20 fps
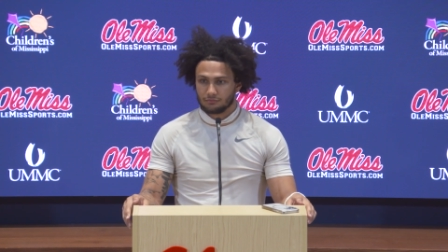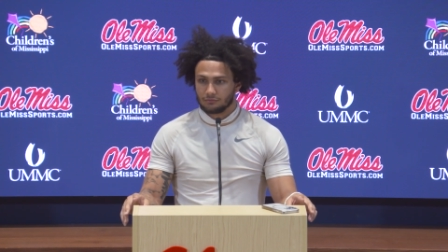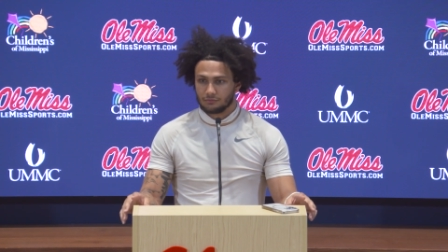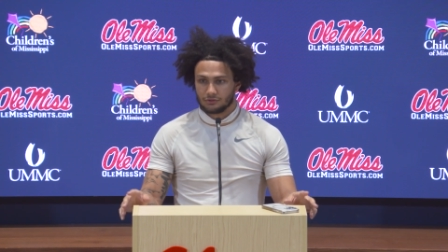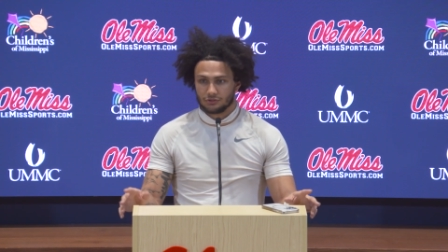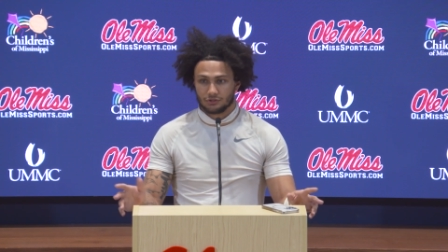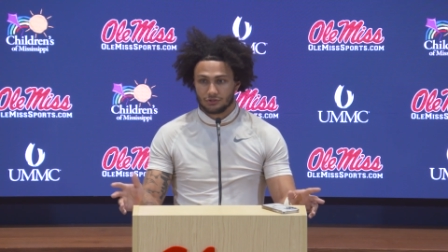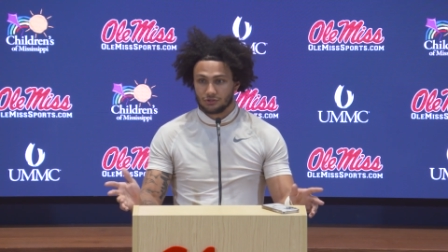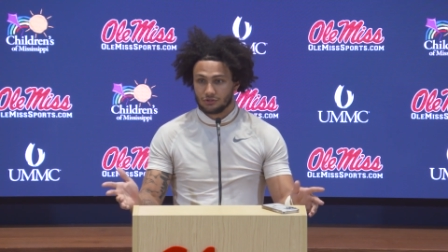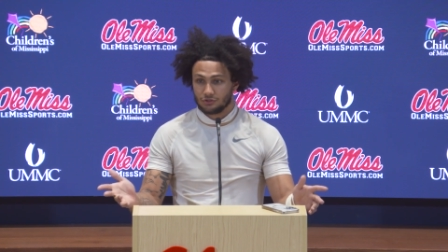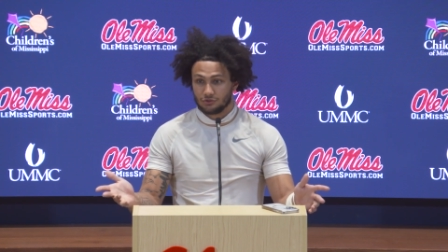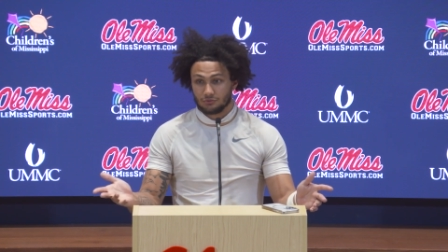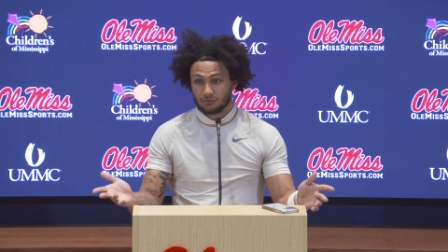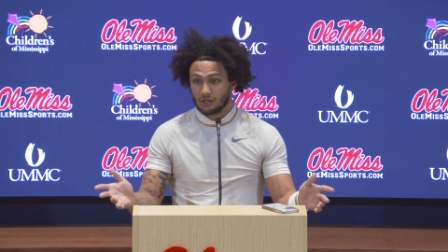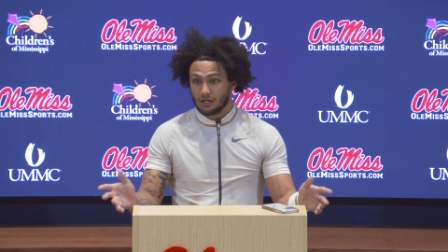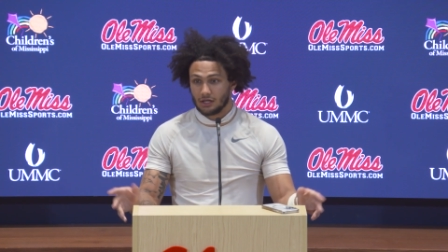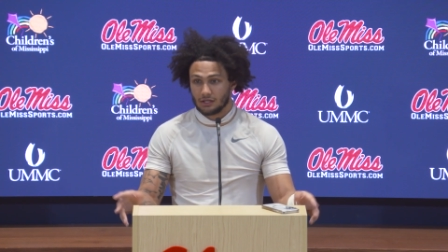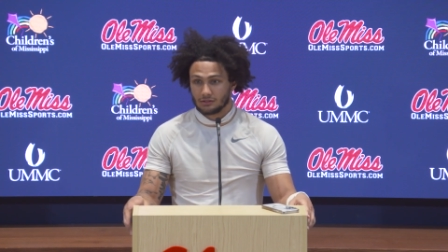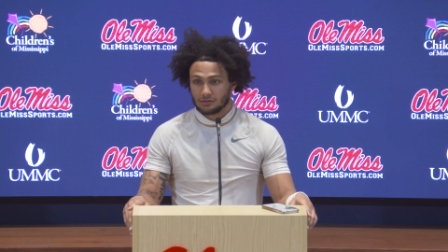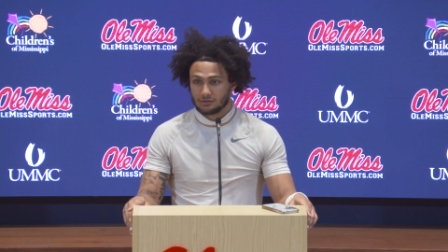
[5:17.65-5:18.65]
it's just you
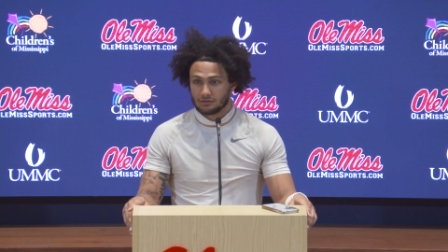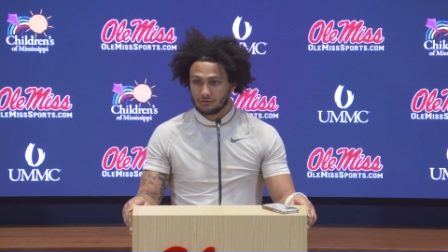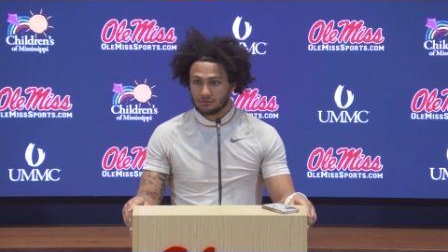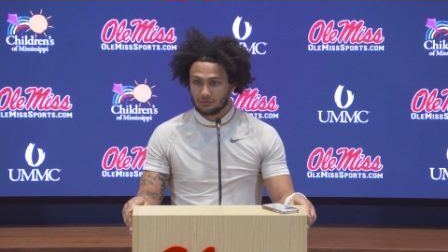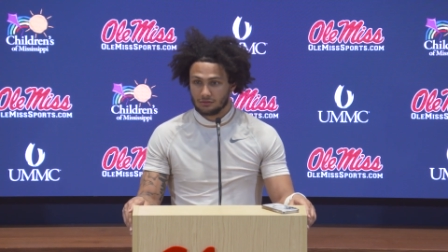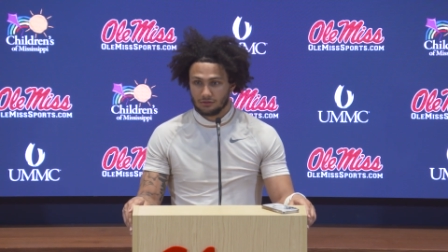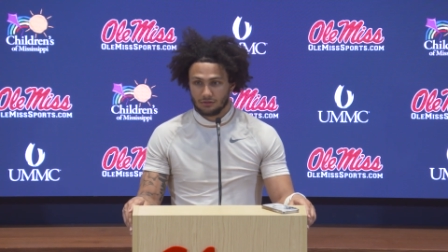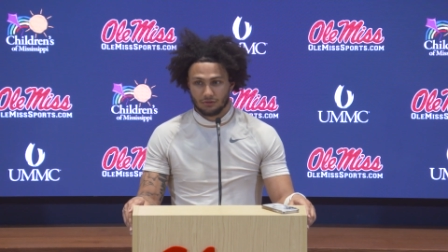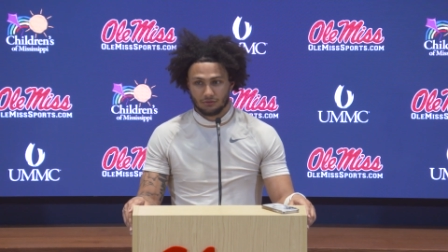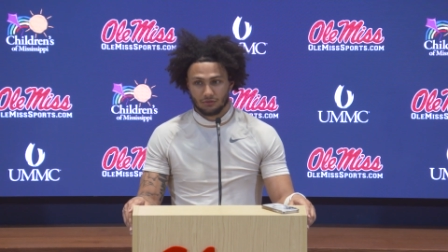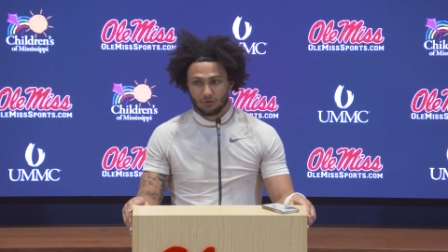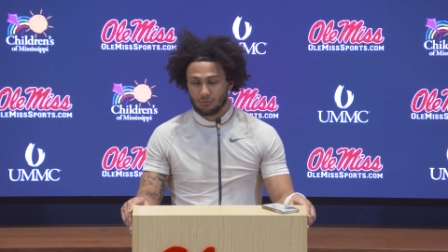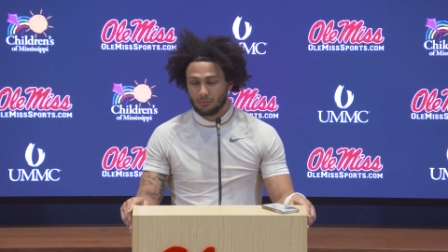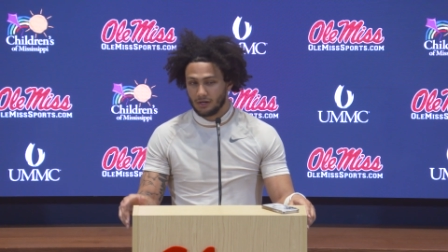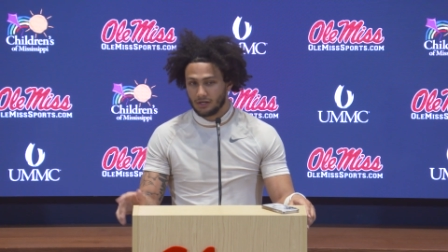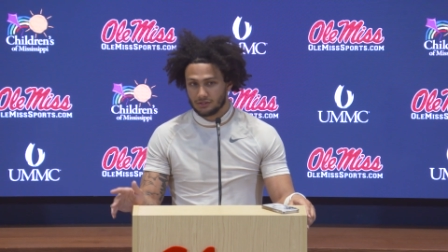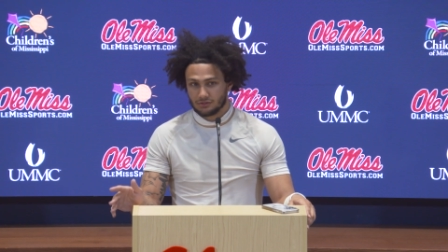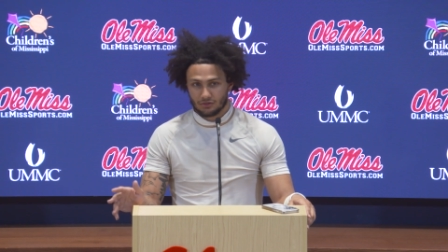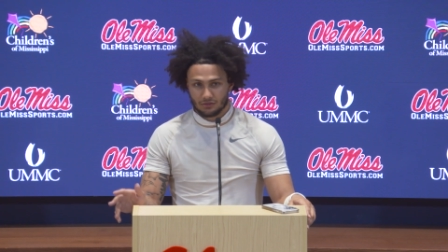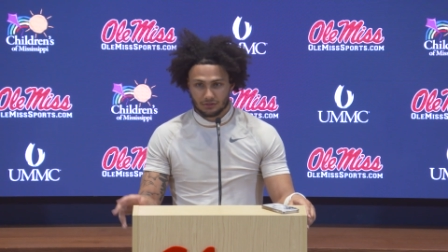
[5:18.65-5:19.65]
guys. You know,
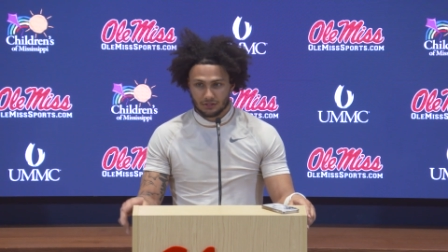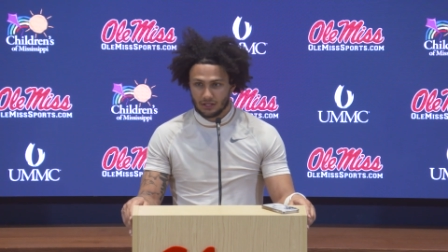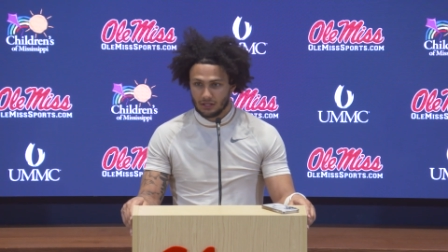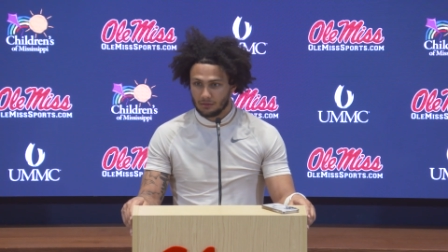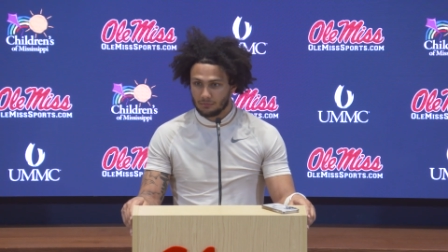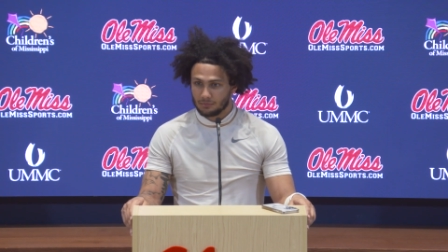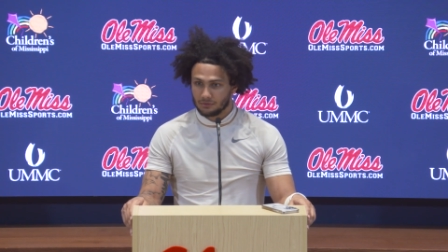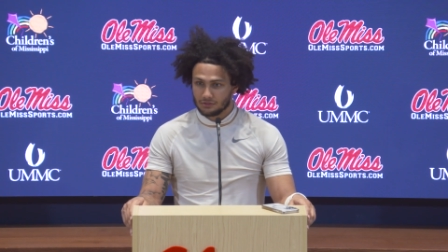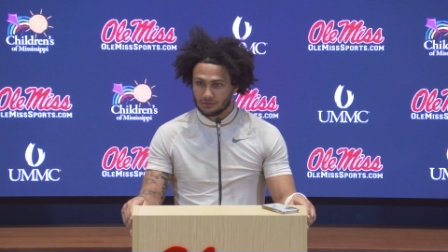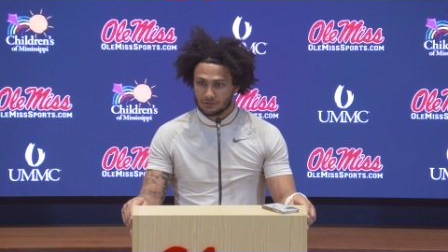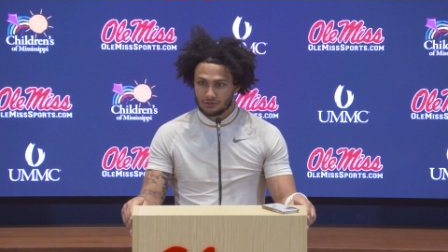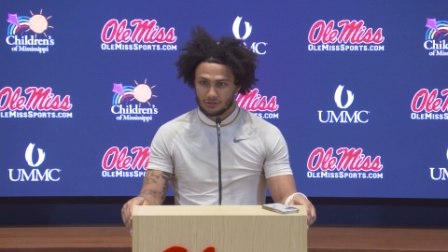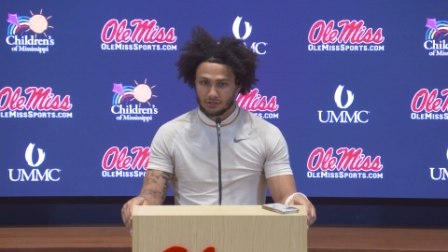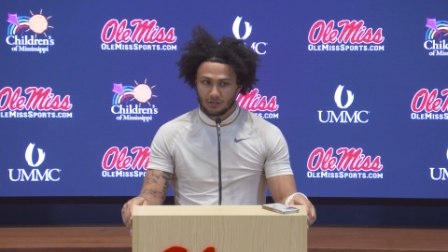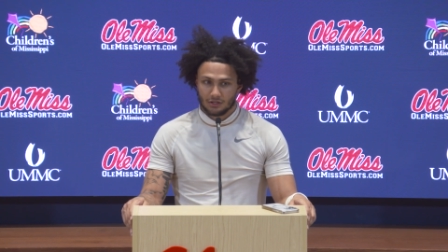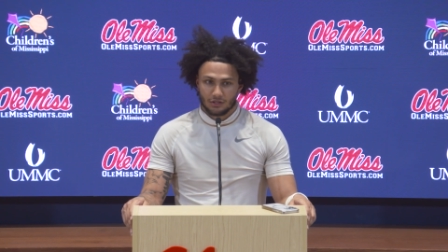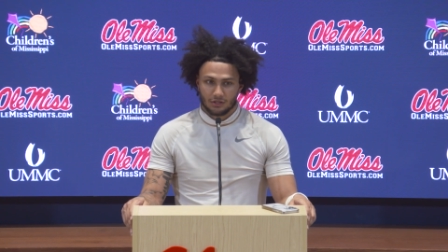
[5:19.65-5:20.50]
nobody's on campus.